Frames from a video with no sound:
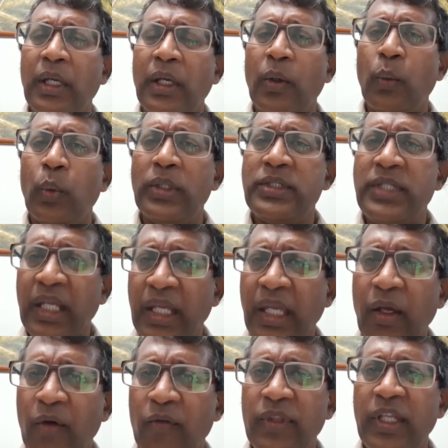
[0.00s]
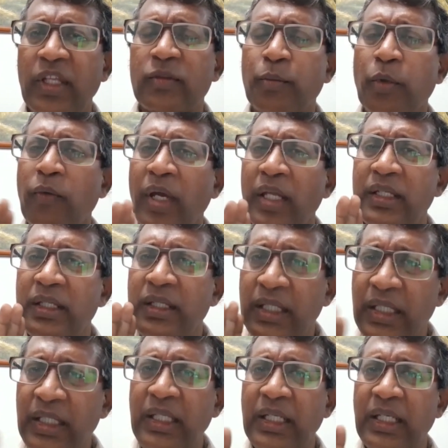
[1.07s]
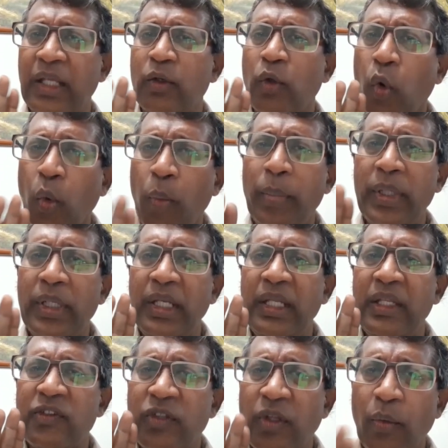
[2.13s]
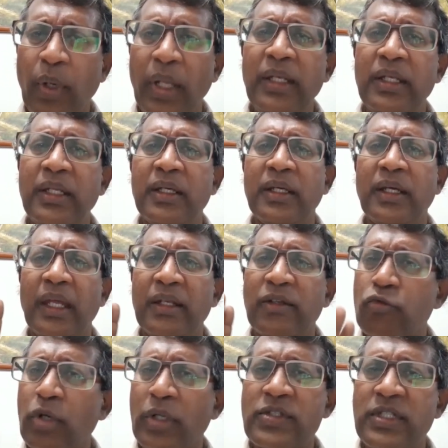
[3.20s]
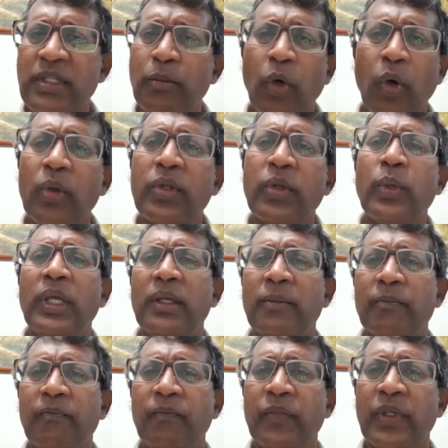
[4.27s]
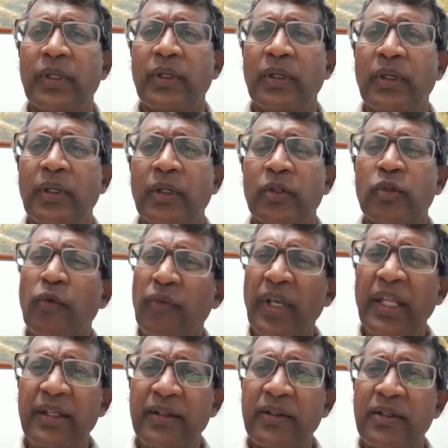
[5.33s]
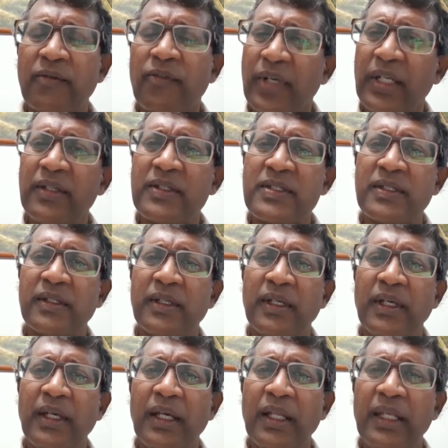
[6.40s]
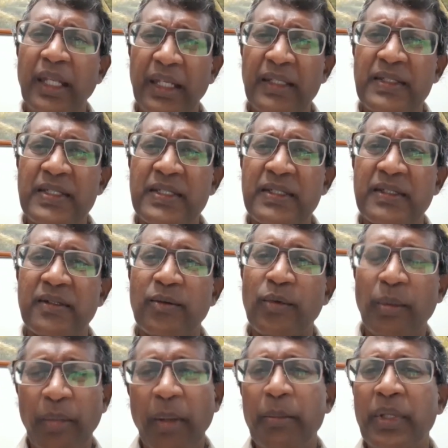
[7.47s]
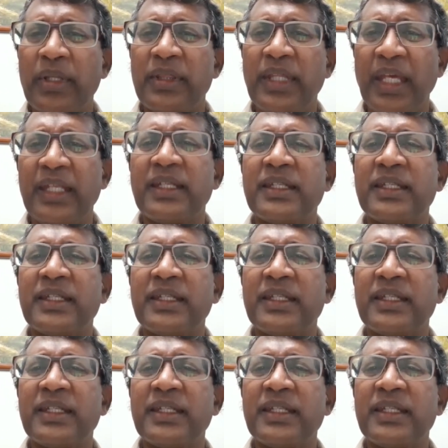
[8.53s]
will take care of things provided he can openly surrender and trust him all the way. So friends, let's remember that